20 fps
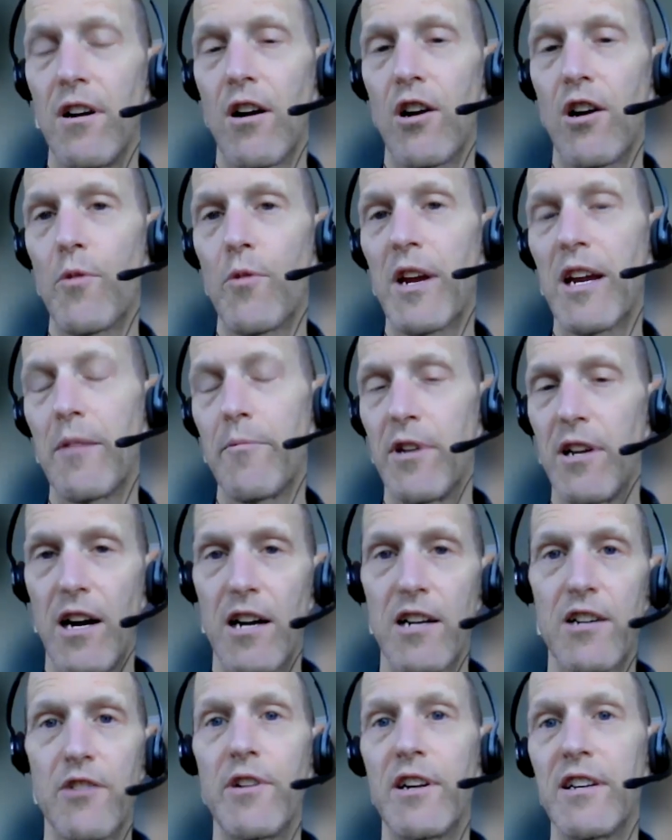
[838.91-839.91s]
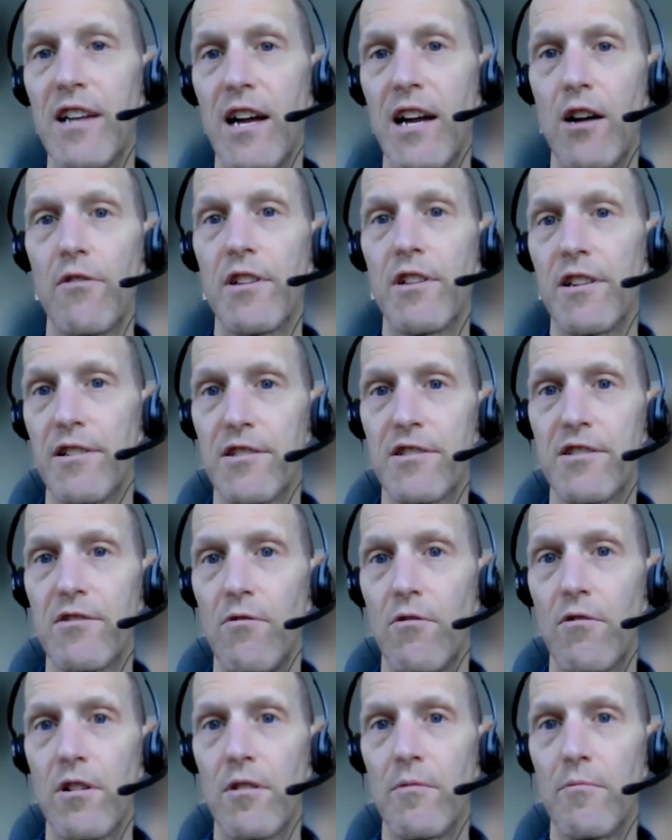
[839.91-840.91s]
Or are we going to be hunkering down in a
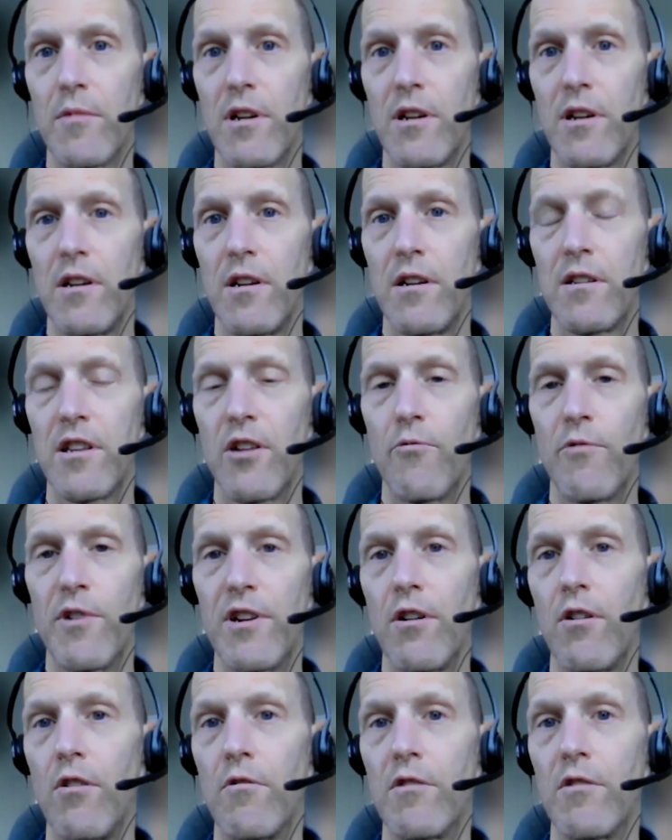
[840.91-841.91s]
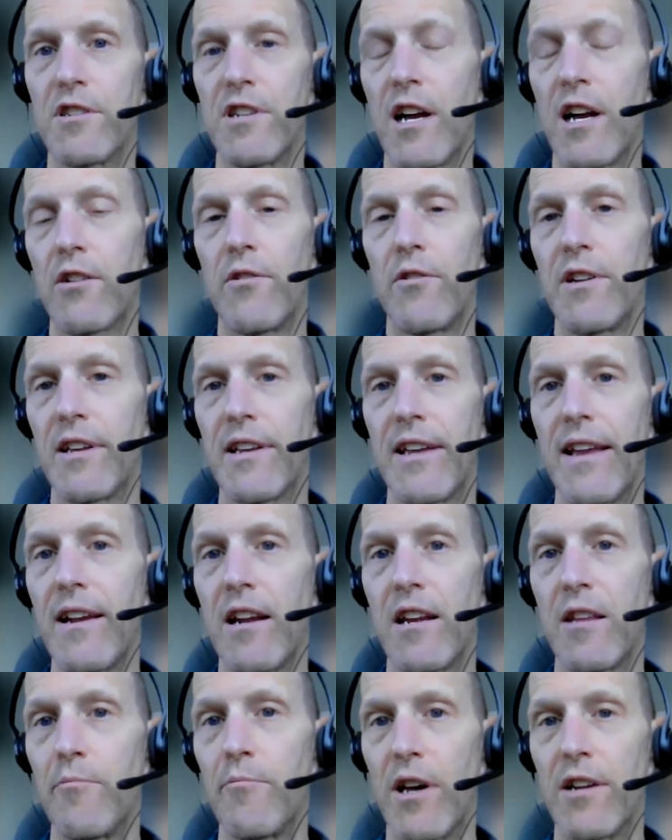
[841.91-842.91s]
storm that we know is not going to get
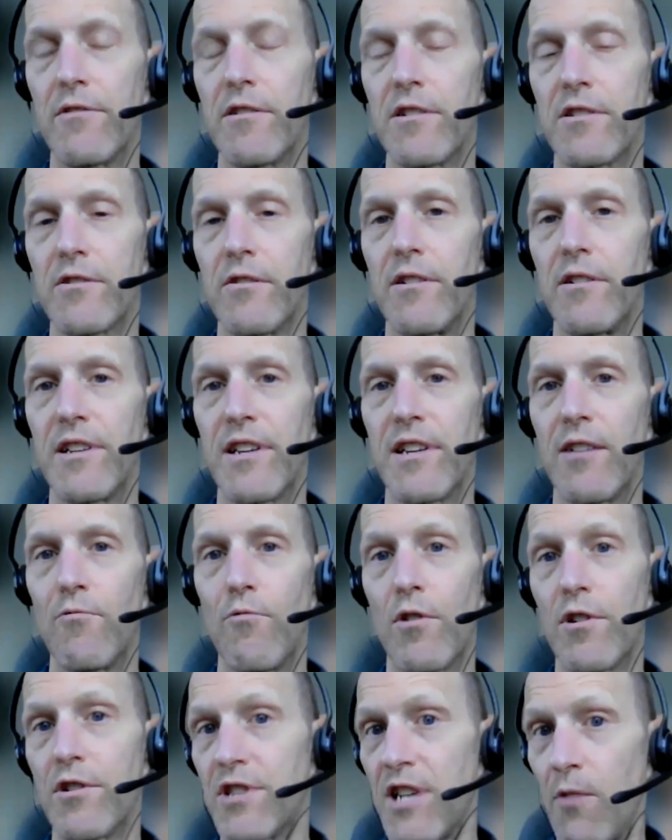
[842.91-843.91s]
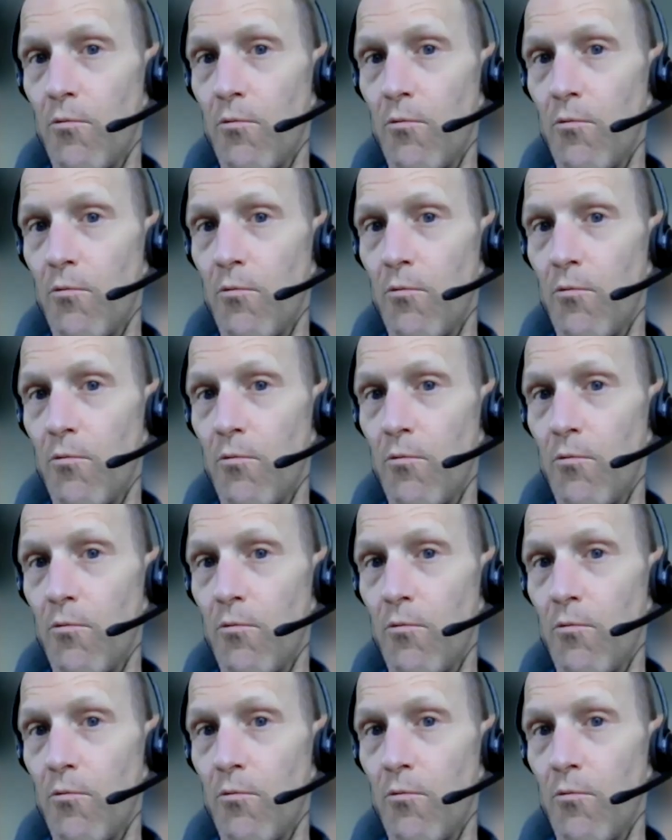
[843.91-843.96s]
any better? It's going to get worse.